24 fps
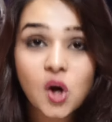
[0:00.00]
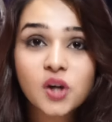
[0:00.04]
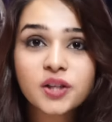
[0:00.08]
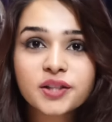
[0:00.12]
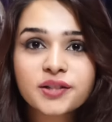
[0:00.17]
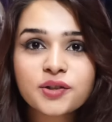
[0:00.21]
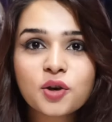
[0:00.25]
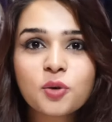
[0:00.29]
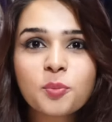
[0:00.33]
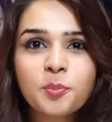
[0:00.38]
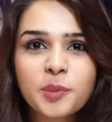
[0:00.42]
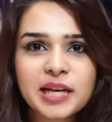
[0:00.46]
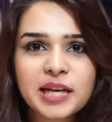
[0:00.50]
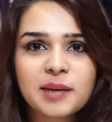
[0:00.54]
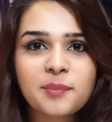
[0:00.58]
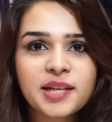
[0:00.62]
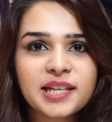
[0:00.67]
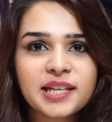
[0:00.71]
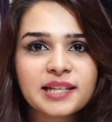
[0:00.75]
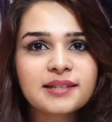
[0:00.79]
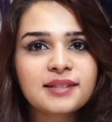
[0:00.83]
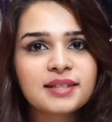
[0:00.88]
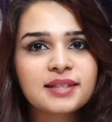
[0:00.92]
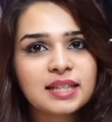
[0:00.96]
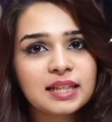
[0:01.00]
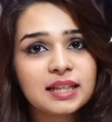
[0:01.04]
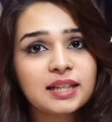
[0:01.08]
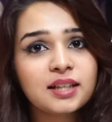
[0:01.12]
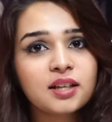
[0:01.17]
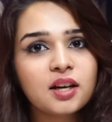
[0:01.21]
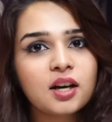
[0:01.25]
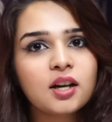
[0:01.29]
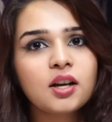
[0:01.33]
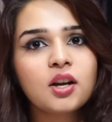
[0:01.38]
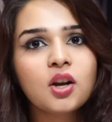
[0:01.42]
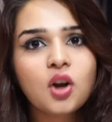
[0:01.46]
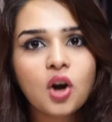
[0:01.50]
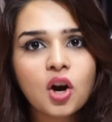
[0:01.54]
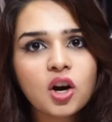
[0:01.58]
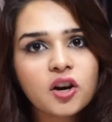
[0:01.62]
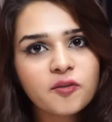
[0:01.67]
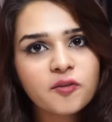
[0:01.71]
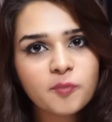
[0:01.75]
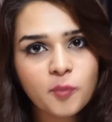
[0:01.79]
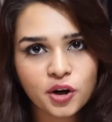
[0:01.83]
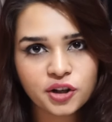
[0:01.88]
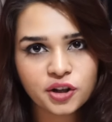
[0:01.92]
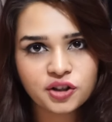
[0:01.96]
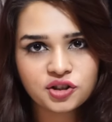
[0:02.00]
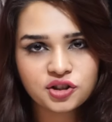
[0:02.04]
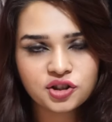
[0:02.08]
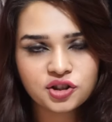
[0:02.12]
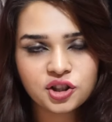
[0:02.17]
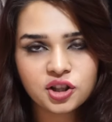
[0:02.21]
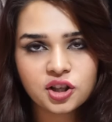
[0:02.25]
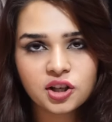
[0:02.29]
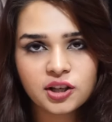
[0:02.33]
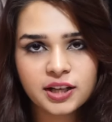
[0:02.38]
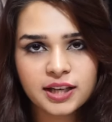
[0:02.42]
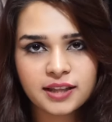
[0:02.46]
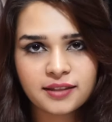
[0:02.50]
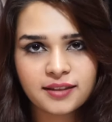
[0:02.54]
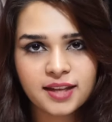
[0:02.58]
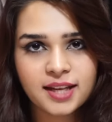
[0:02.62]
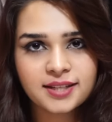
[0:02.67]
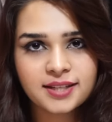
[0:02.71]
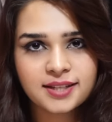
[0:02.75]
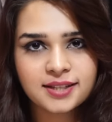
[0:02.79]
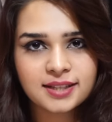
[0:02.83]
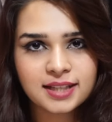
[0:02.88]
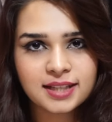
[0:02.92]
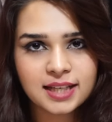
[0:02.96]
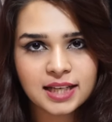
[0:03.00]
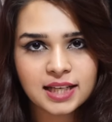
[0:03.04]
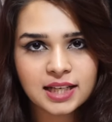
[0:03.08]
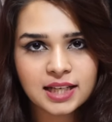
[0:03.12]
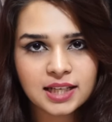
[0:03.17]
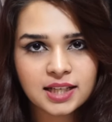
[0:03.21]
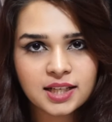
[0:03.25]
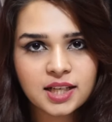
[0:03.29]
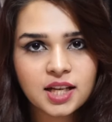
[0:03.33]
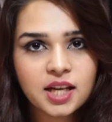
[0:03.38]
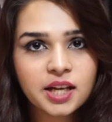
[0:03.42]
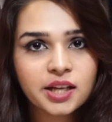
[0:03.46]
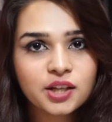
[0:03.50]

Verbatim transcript: Also, babies need a lot of moisture in their skin.